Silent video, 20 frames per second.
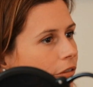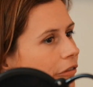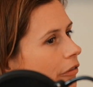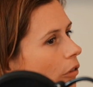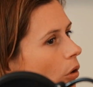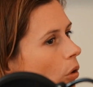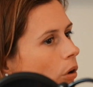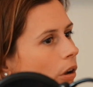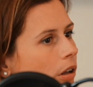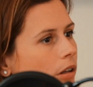of
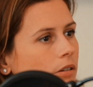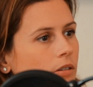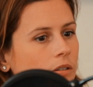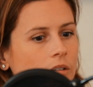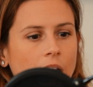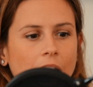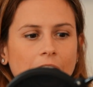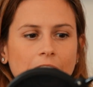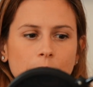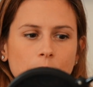voice,
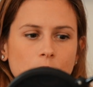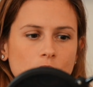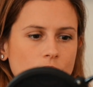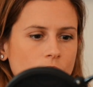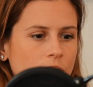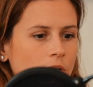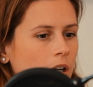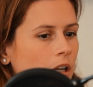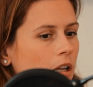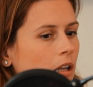the
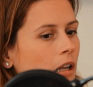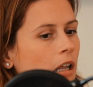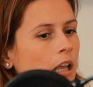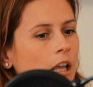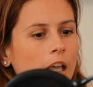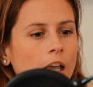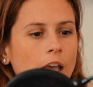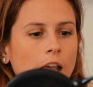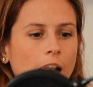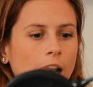imagery,
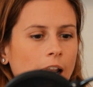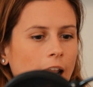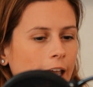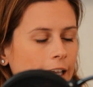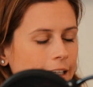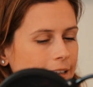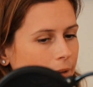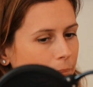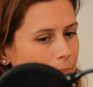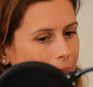
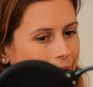like the